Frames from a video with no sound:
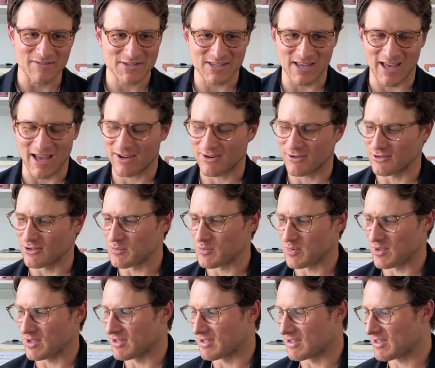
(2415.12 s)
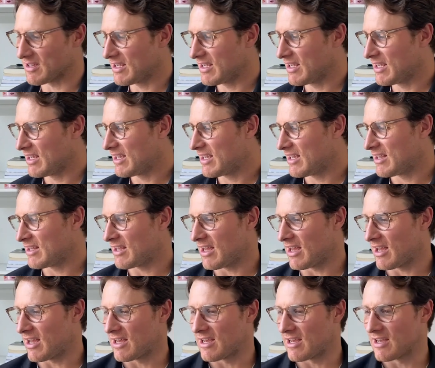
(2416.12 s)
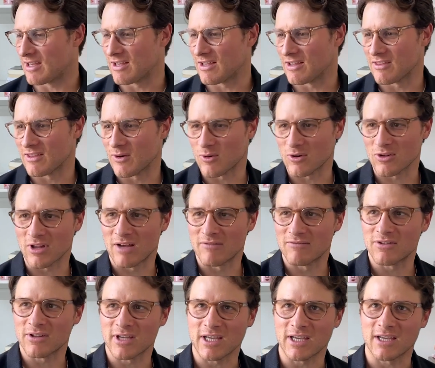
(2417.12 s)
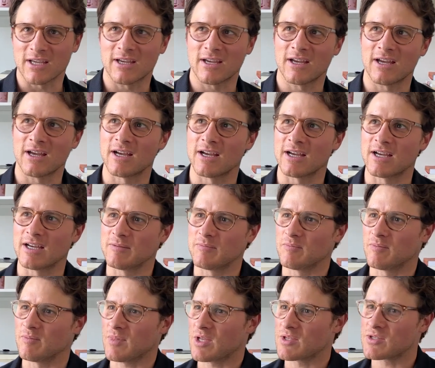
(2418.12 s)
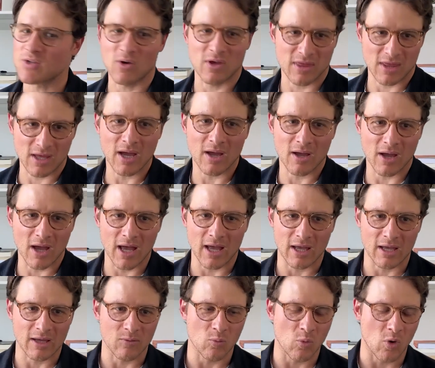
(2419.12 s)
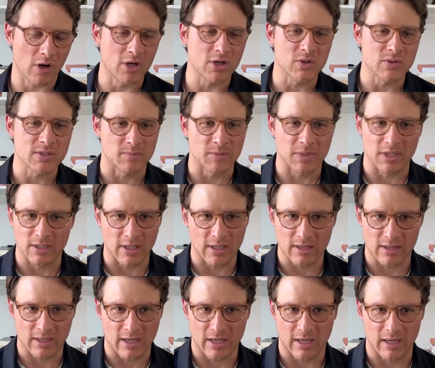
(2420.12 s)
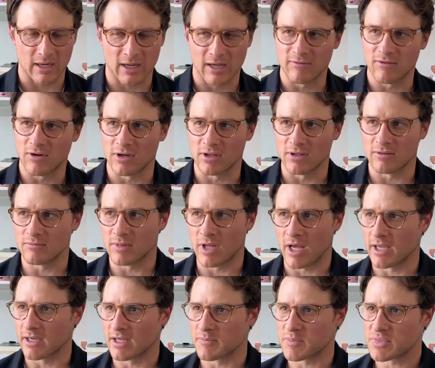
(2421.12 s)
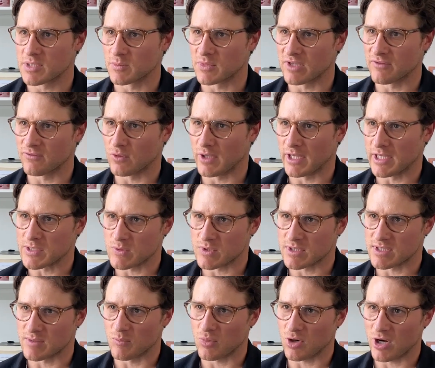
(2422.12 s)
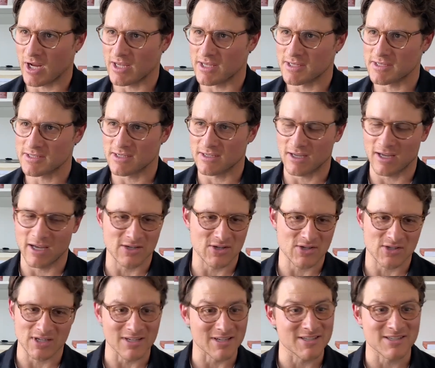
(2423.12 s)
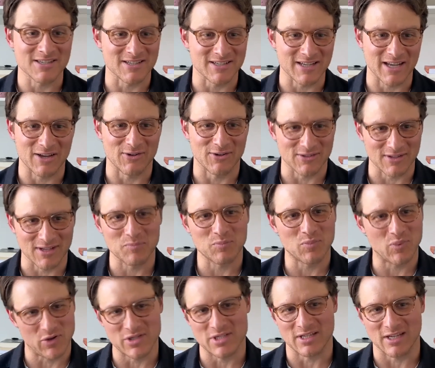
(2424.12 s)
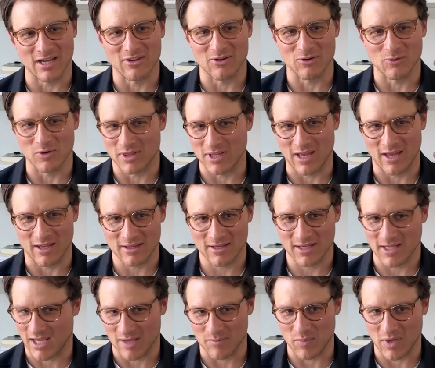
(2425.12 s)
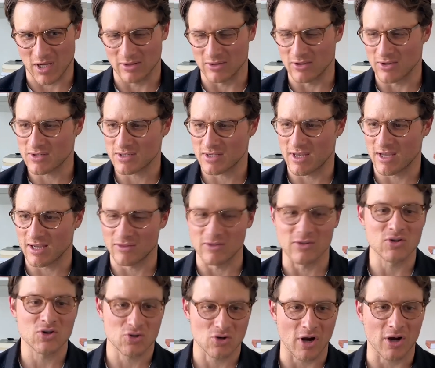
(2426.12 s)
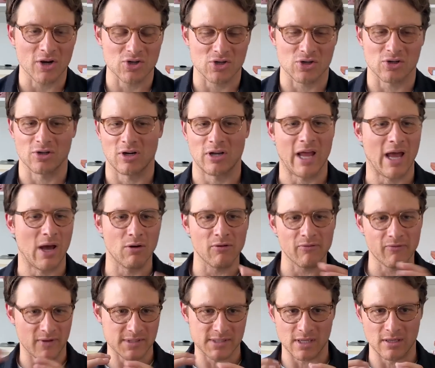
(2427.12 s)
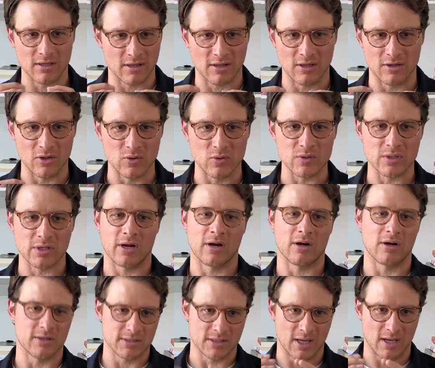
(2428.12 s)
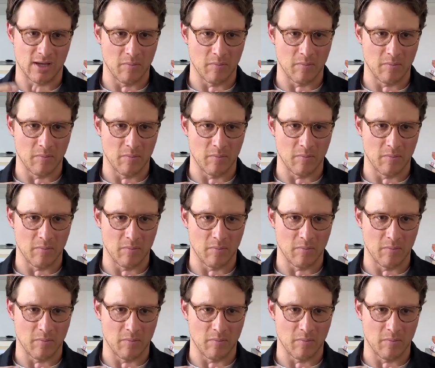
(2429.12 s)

Slack group, and they were lovely. And so I think I want to do something like that. I've already lined up some giveaways with some brands. I just need to sit down and like put together what that campaign looks like and the structure and how it fits into the newsletter as like a